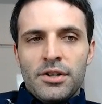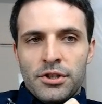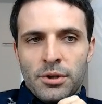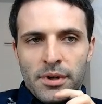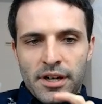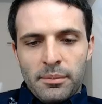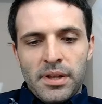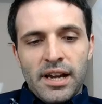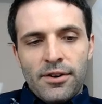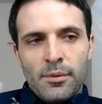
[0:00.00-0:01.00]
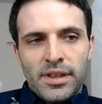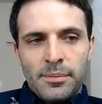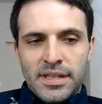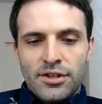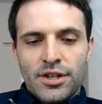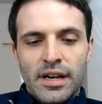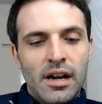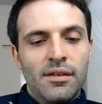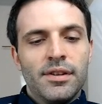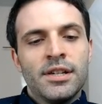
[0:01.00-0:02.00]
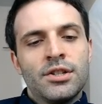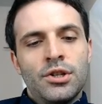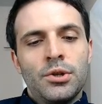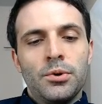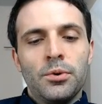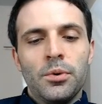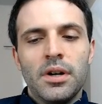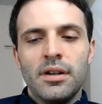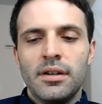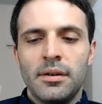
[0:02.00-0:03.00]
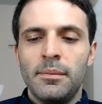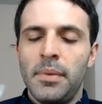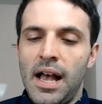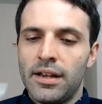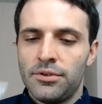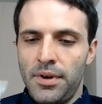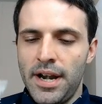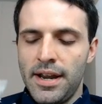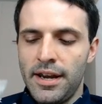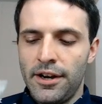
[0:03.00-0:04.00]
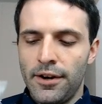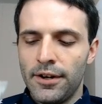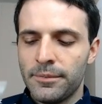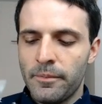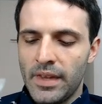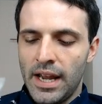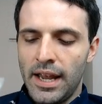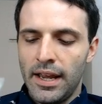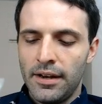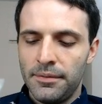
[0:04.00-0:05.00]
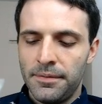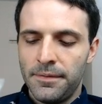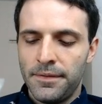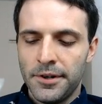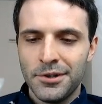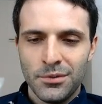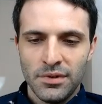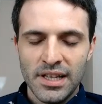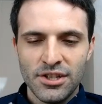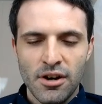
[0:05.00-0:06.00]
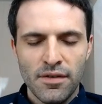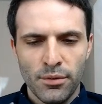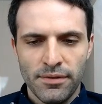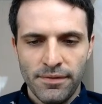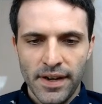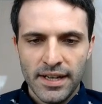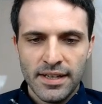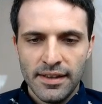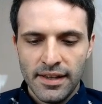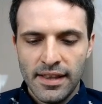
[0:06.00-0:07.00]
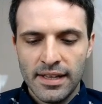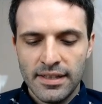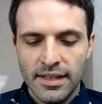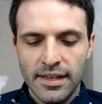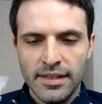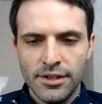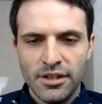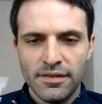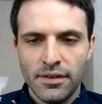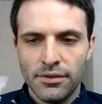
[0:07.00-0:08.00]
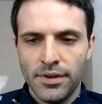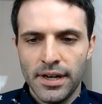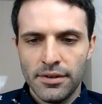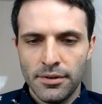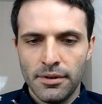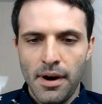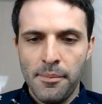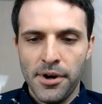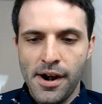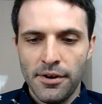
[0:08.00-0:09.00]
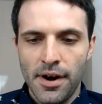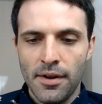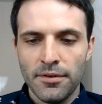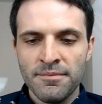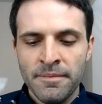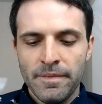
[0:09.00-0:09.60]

So we're going to play around with the positioning of this 2 box right here. And first, let's start off with fixed. I think that's the easier of the 3 to sort of wrap your head around.